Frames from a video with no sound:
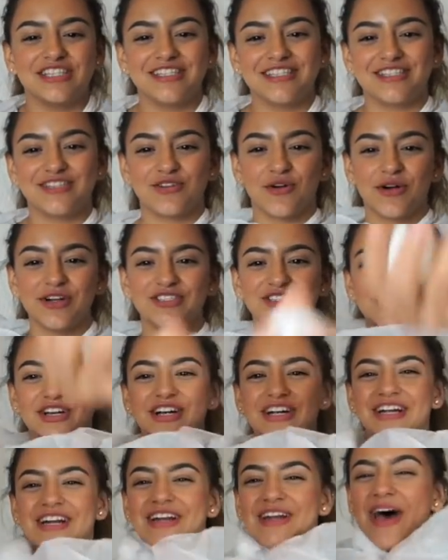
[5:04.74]
this is
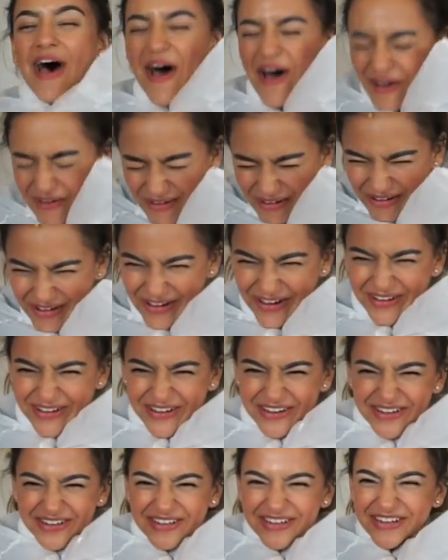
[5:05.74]
torture.
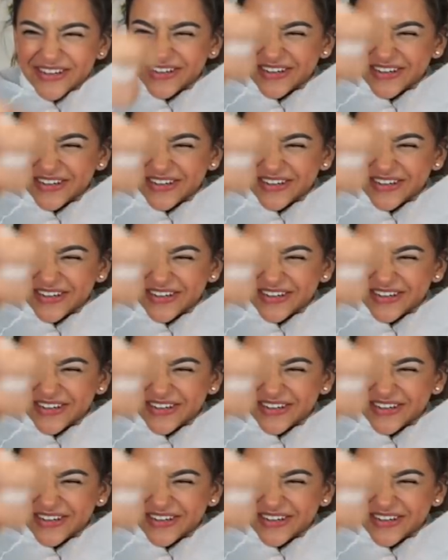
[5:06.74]
Oh,